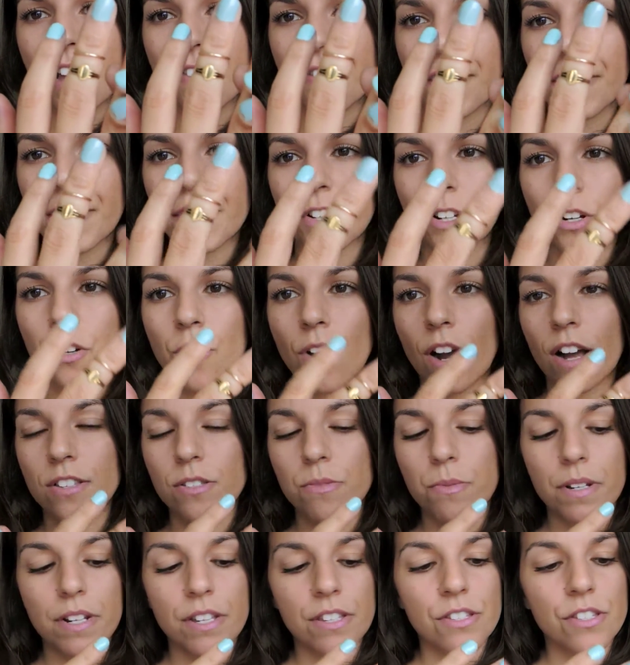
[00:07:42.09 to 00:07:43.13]
And the little
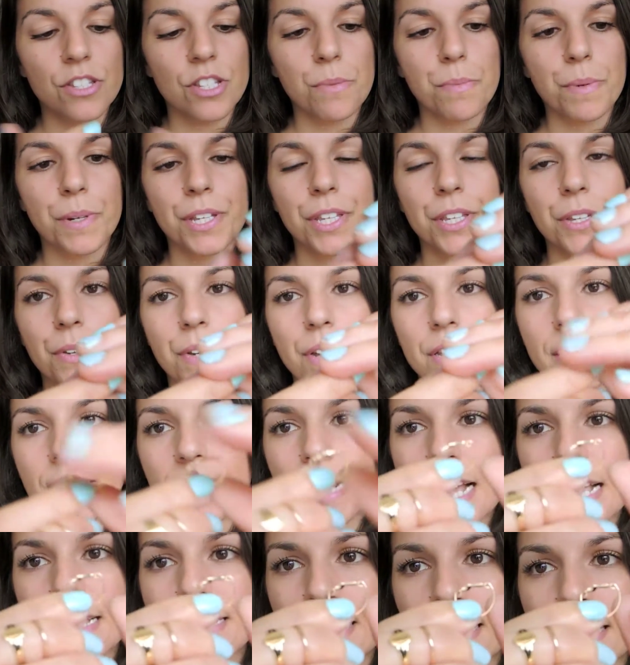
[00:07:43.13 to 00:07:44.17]
cross one is super cute because
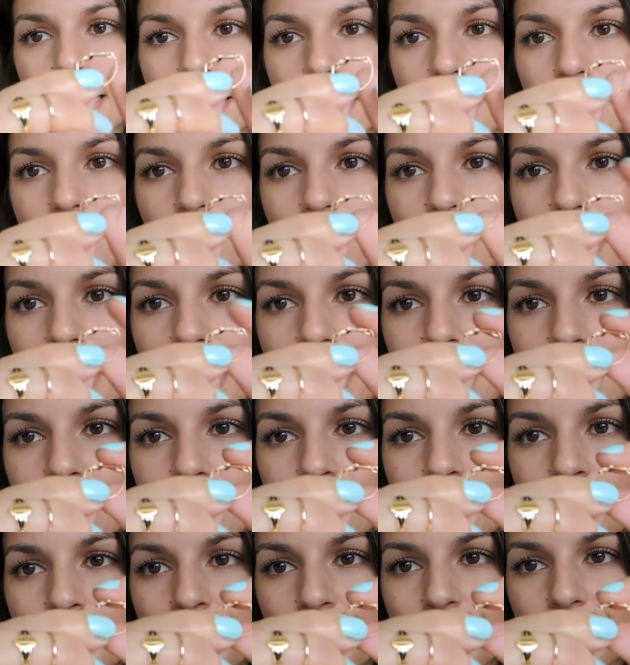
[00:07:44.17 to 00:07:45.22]
it has like a little
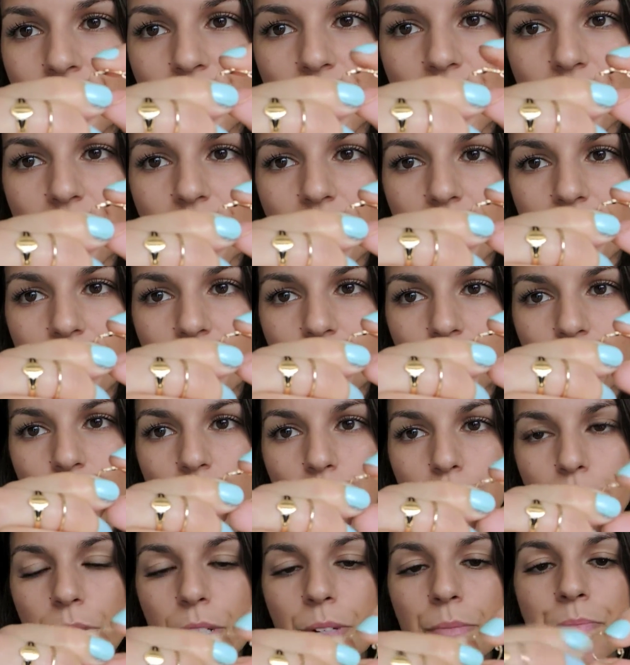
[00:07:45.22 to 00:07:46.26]
hinge, which I think is
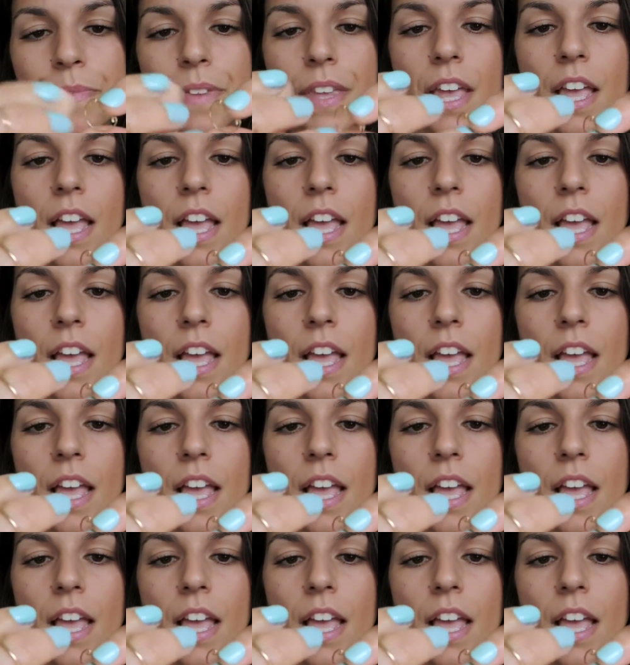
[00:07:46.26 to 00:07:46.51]
adorable.